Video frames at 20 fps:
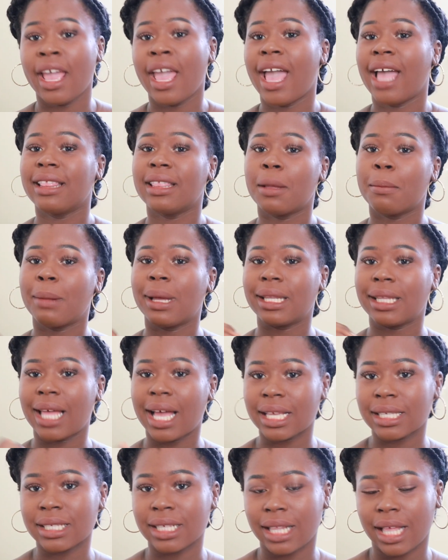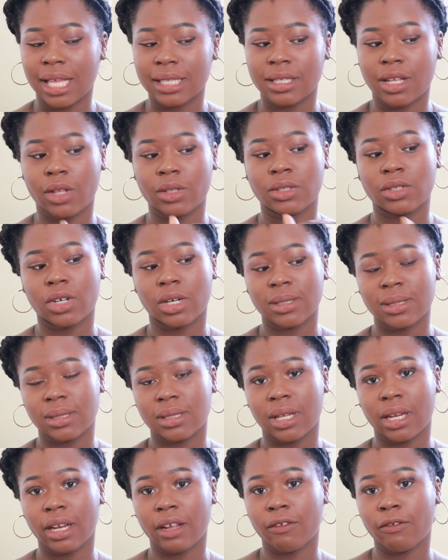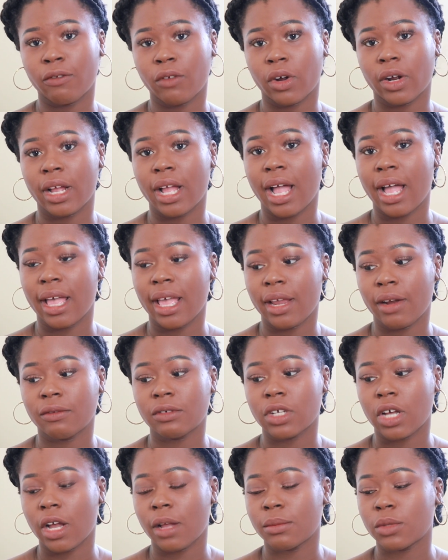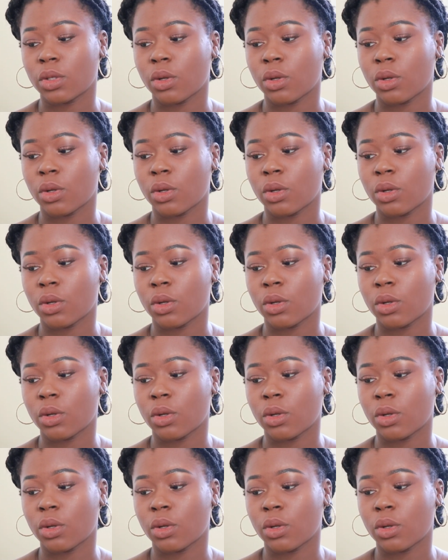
and then my last class I'll start studying for it ahead of time.